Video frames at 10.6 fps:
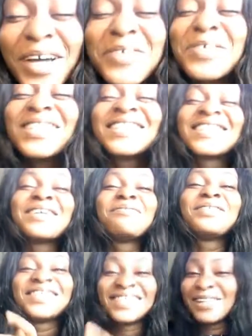I don't
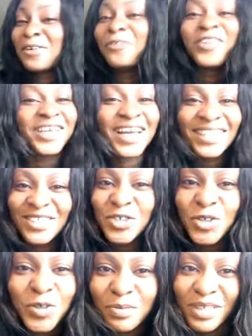deserve this love that you guys are
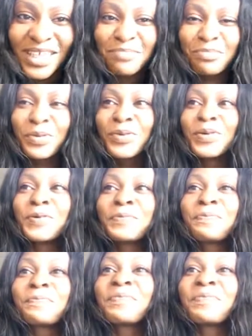showing me, but